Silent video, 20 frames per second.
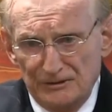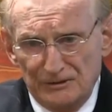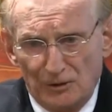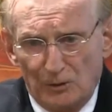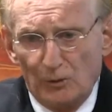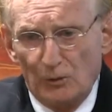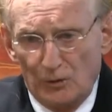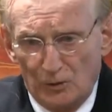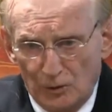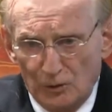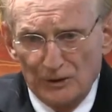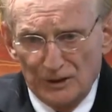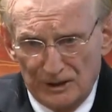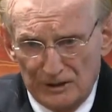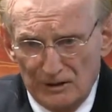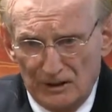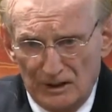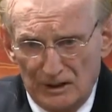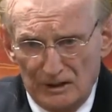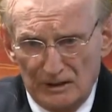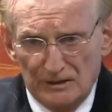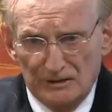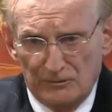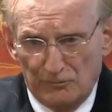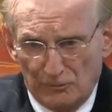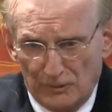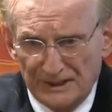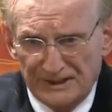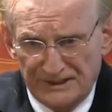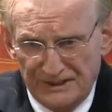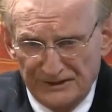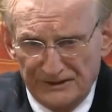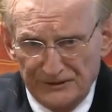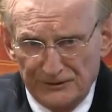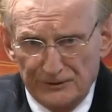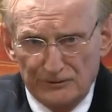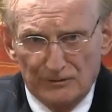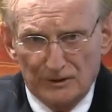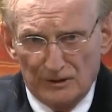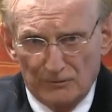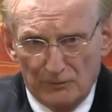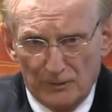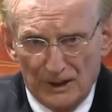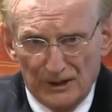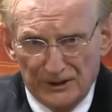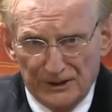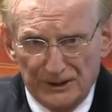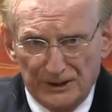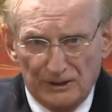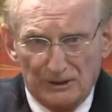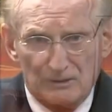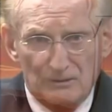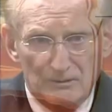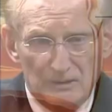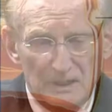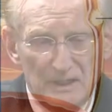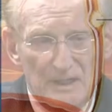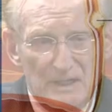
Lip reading: know who to call or what to do or where to go.